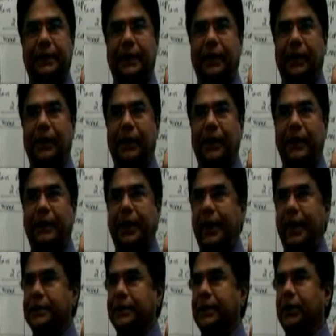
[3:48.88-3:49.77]

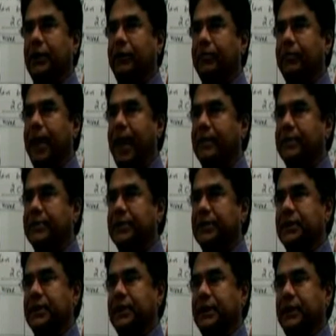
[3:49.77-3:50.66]
set of
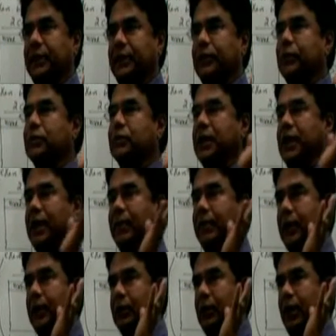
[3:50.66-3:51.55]
maps, you use a
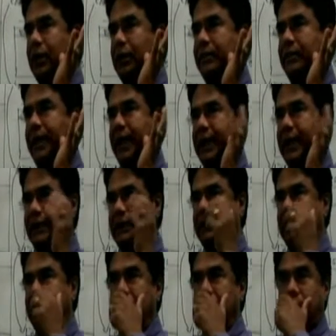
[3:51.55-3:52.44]
command called make,
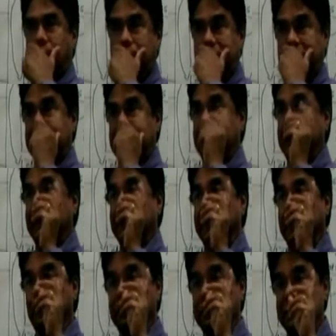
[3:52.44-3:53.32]
which is
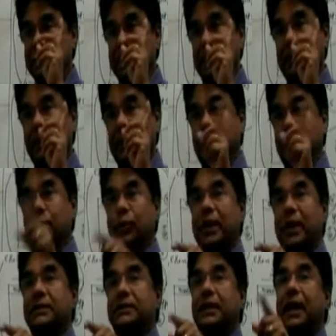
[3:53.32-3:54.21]
in the
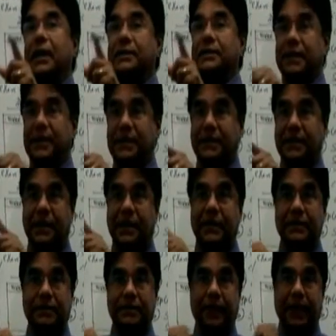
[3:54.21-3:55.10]
USR
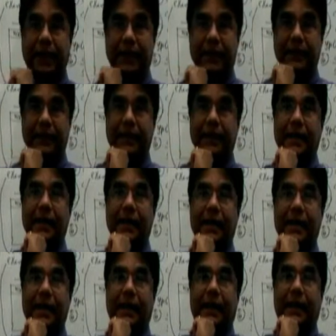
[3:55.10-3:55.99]
CCS bin
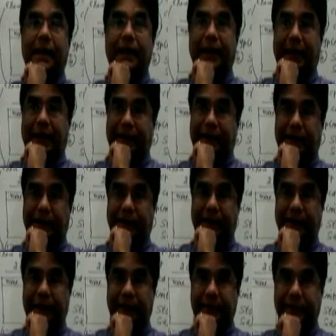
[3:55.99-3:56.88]
directory.
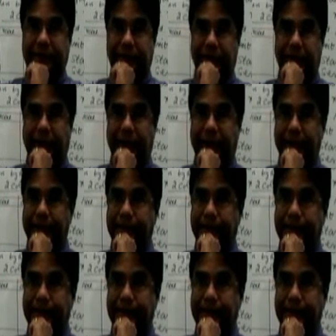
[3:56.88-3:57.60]
Okay.